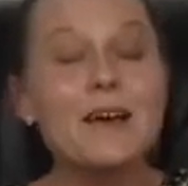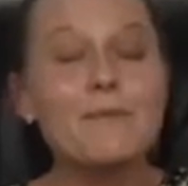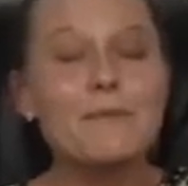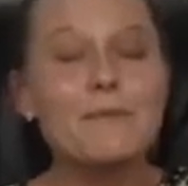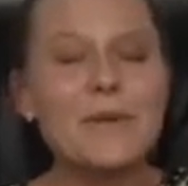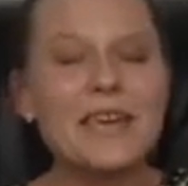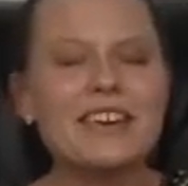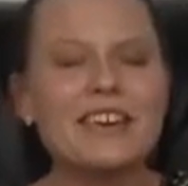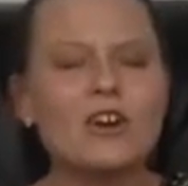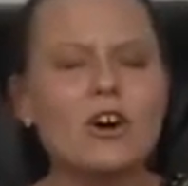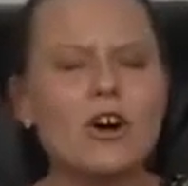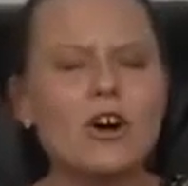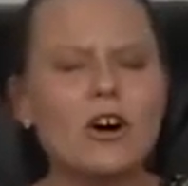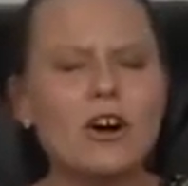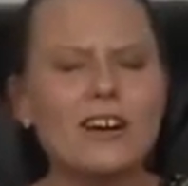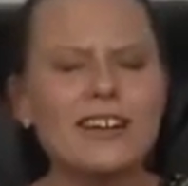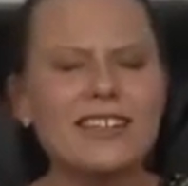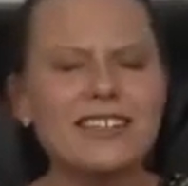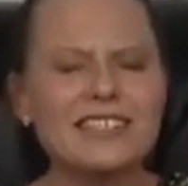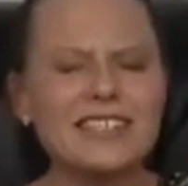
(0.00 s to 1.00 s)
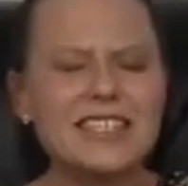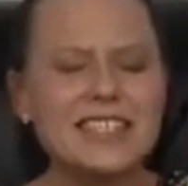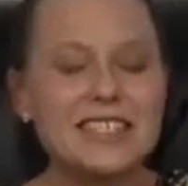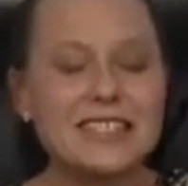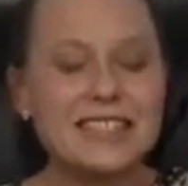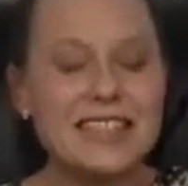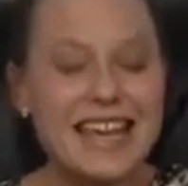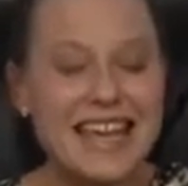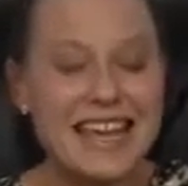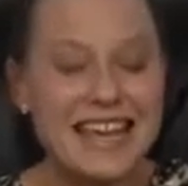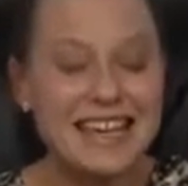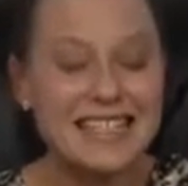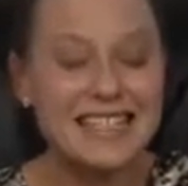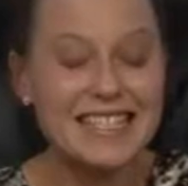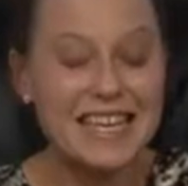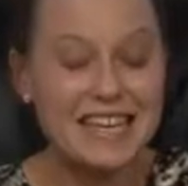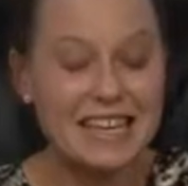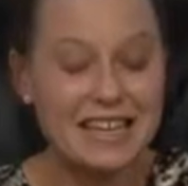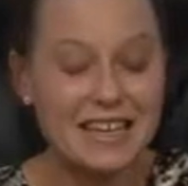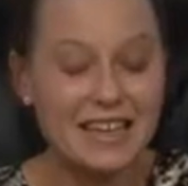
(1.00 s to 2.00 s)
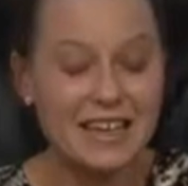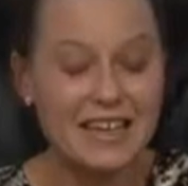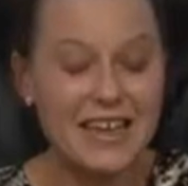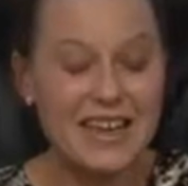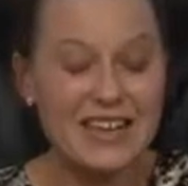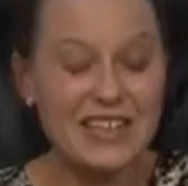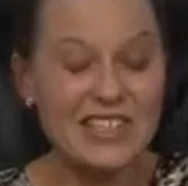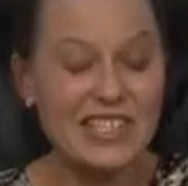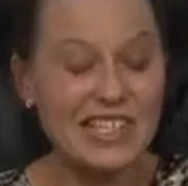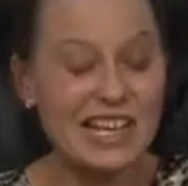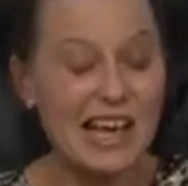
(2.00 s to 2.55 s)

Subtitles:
because these healings